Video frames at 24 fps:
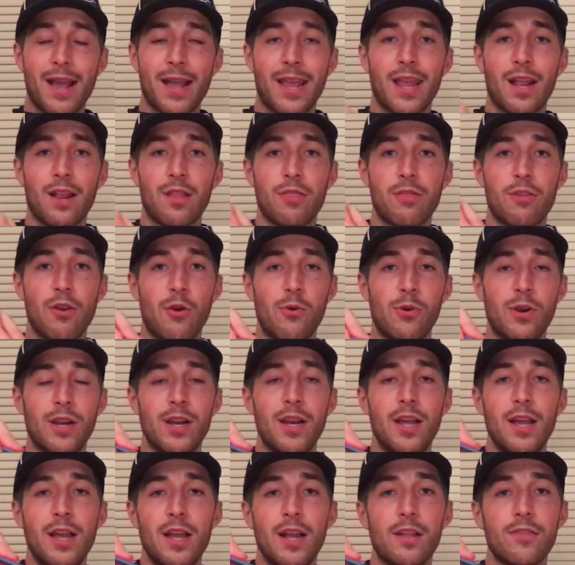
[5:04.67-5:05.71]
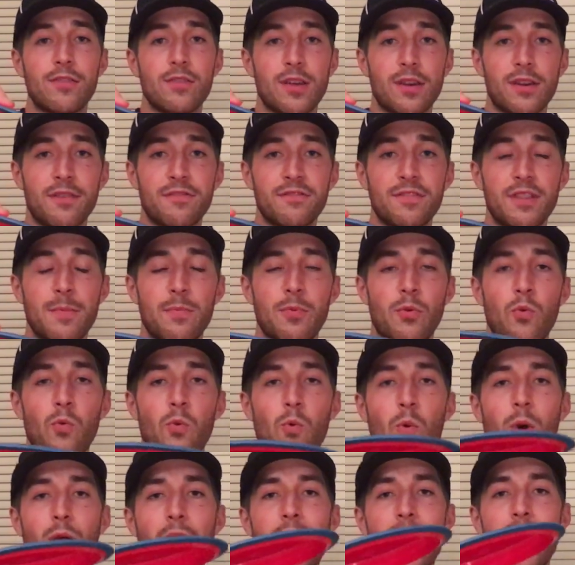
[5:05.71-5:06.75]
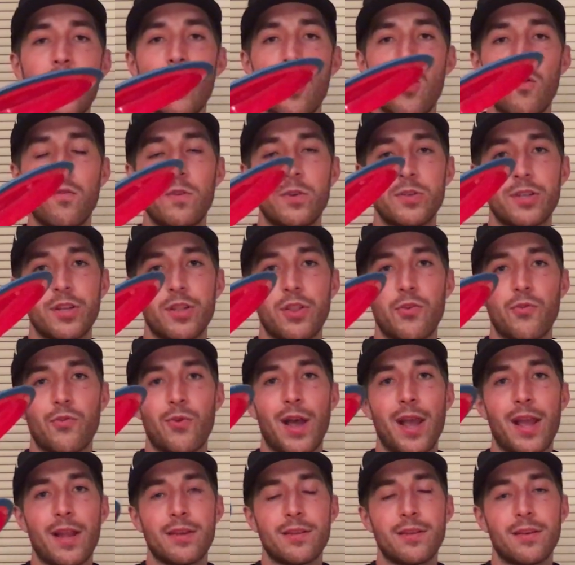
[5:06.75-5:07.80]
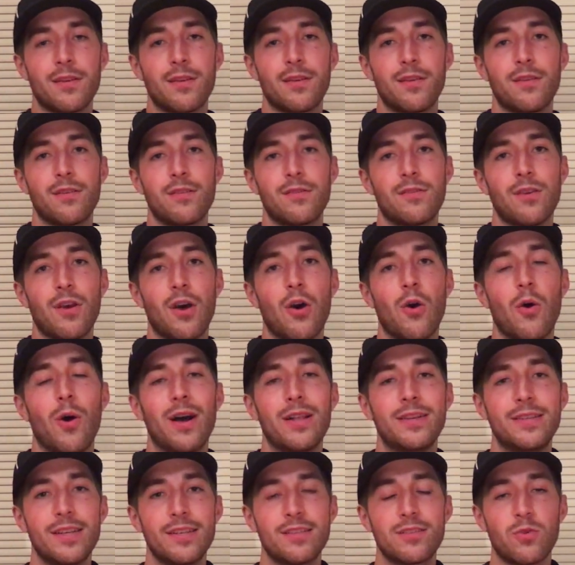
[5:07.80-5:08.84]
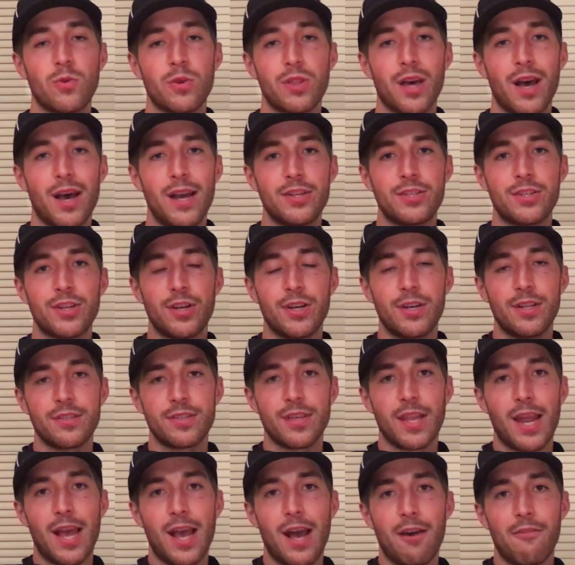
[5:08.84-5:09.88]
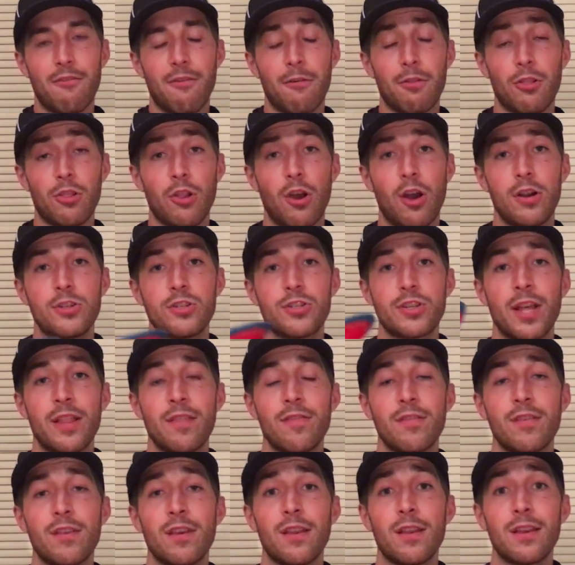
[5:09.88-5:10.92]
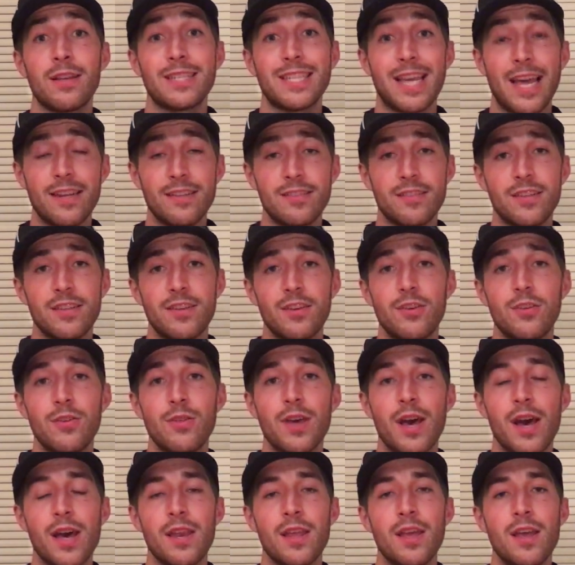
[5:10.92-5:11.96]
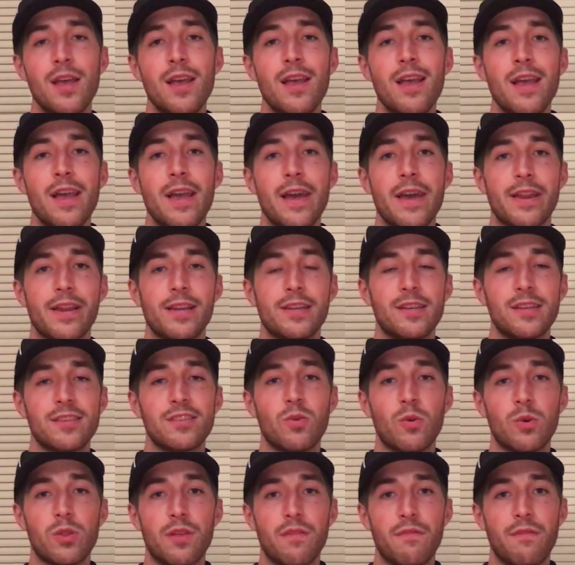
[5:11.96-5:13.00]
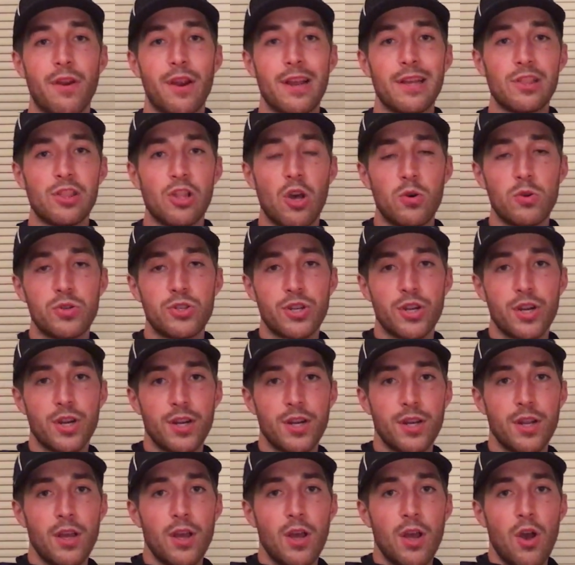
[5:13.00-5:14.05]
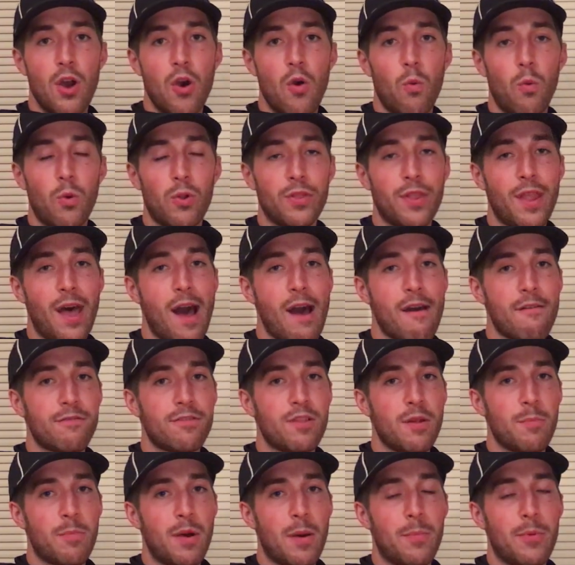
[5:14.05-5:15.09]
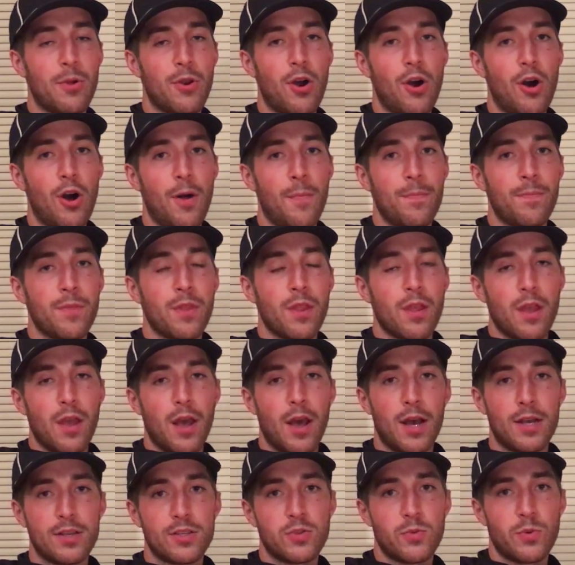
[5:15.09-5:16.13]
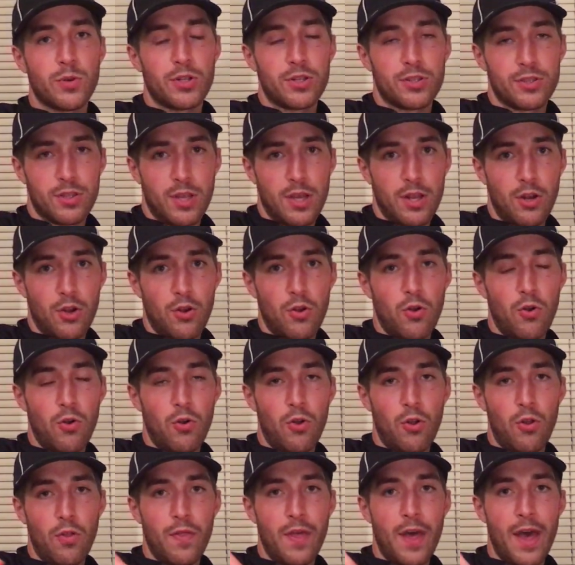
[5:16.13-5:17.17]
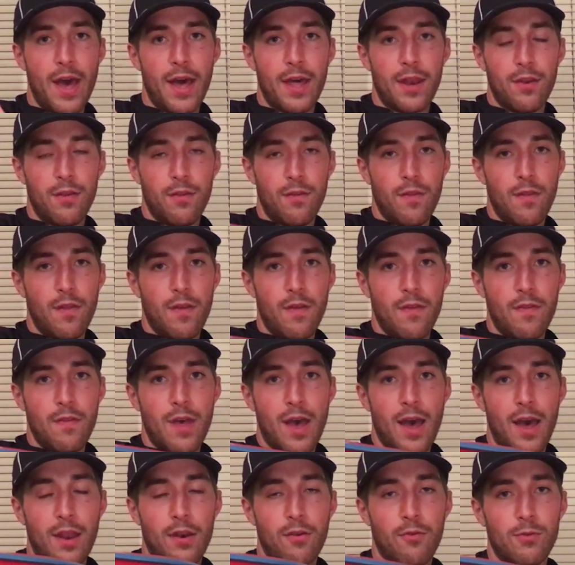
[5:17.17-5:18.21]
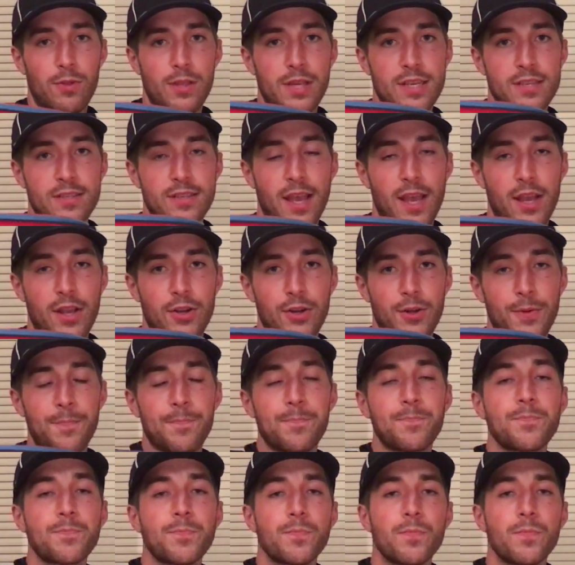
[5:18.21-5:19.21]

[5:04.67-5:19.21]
backhand thrower, it's going to flip way over to the right. So a disc with high turn is going to have a larger tendency to do that, and a disc with a very low turn will not flip up at all. So it'll hold that release angle.